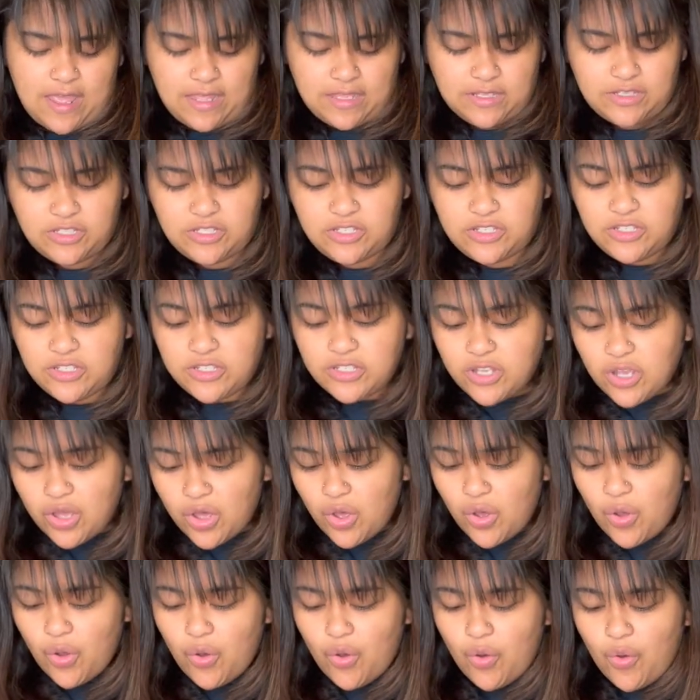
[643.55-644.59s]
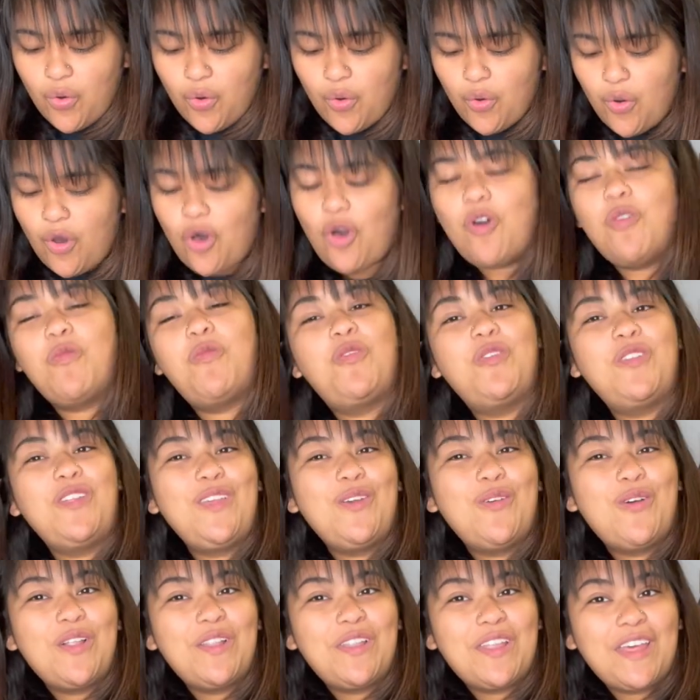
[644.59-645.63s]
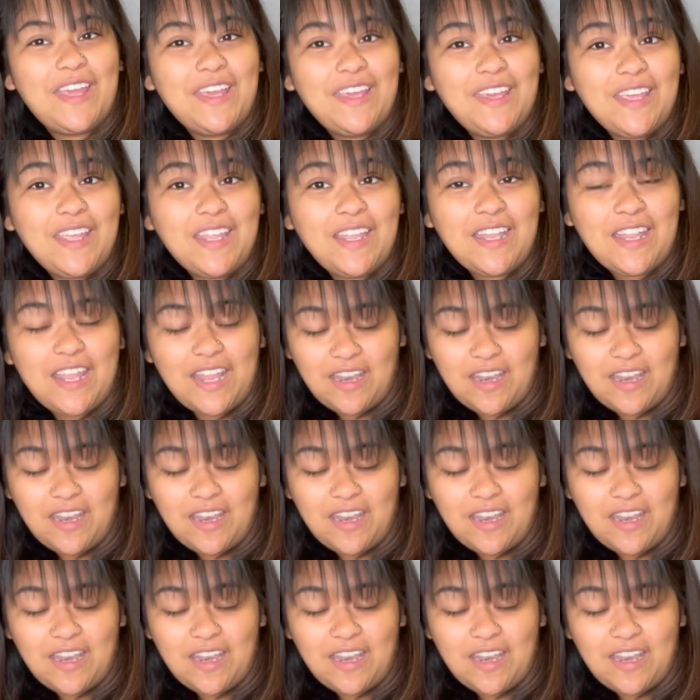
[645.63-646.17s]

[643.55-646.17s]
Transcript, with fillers: So hopefully you all like it.